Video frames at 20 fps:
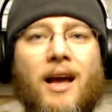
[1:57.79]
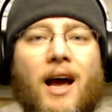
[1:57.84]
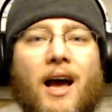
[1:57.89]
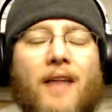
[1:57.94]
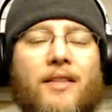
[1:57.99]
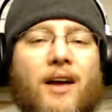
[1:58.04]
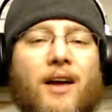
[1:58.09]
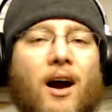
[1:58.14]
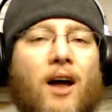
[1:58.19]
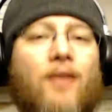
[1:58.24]

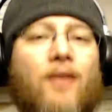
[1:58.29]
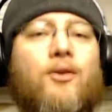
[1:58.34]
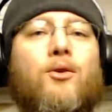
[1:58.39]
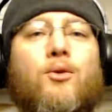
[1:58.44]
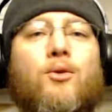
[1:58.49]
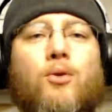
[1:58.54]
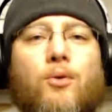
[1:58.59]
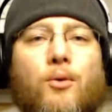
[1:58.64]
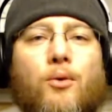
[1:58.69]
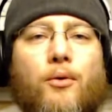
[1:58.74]
And the other
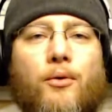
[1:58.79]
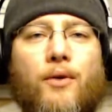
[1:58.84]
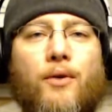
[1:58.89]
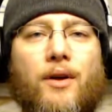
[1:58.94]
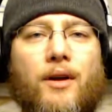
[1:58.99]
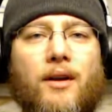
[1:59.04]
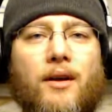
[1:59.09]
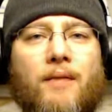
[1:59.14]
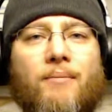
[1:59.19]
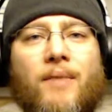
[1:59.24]
cool
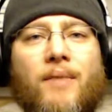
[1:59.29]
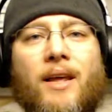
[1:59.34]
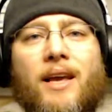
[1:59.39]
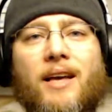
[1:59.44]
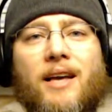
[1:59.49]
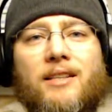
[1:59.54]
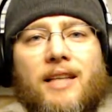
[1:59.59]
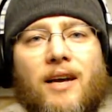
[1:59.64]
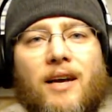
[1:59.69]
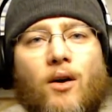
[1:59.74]
thing
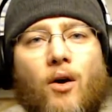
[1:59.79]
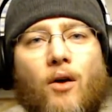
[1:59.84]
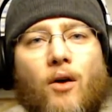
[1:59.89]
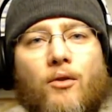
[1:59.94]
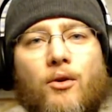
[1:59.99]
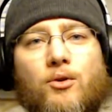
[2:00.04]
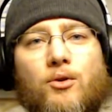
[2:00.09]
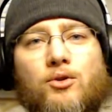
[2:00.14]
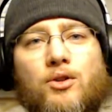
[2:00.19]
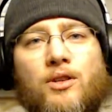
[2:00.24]
is that on
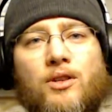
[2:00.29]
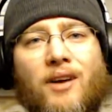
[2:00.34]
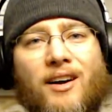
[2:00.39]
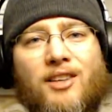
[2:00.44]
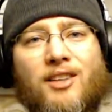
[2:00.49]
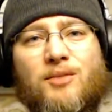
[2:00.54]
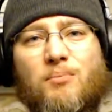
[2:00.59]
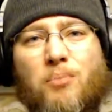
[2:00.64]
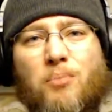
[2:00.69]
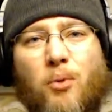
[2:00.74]
those
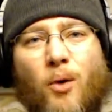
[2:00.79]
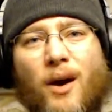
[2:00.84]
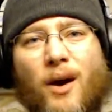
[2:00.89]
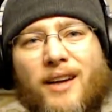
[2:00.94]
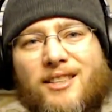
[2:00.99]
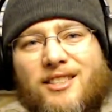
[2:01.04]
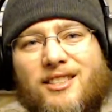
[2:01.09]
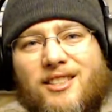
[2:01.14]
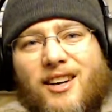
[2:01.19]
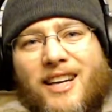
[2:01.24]
nice,
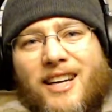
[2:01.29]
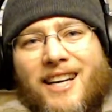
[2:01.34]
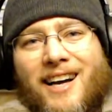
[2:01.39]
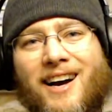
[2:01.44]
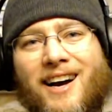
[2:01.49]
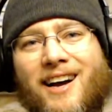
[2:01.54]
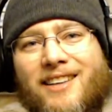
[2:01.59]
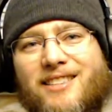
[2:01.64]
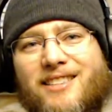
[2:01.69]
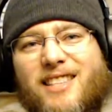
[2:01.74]
bright, sunny,
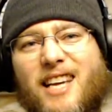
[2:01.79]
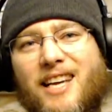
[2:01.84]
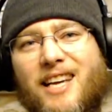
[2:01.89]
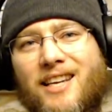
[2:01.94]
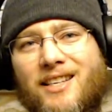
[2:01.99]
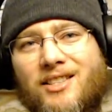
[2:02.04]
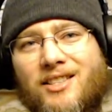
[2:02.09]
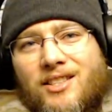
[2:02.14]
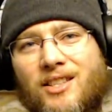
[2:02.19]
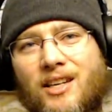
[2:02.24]
hot
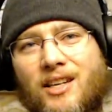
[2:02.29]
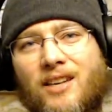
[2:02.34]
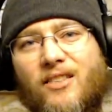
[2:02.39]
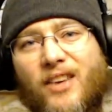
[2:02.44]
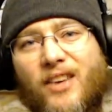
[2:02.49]
days, like